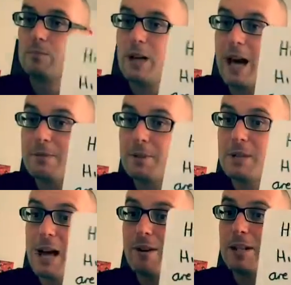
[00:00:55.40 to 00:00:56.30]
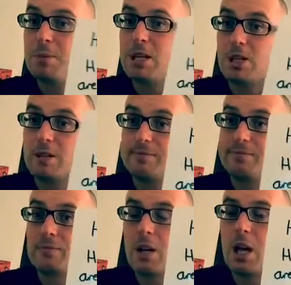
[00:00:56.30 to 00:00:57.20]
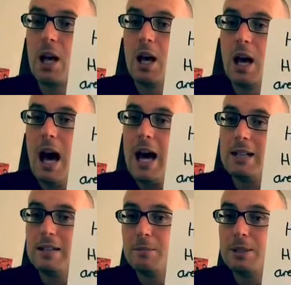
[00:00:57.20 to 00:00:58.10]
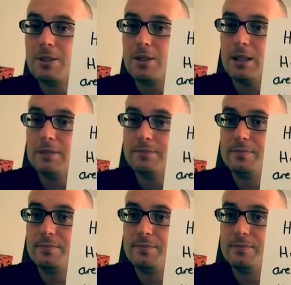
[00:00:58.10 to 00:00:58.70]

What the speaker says: we have some direct speech. "Hi," said Mr. Seal.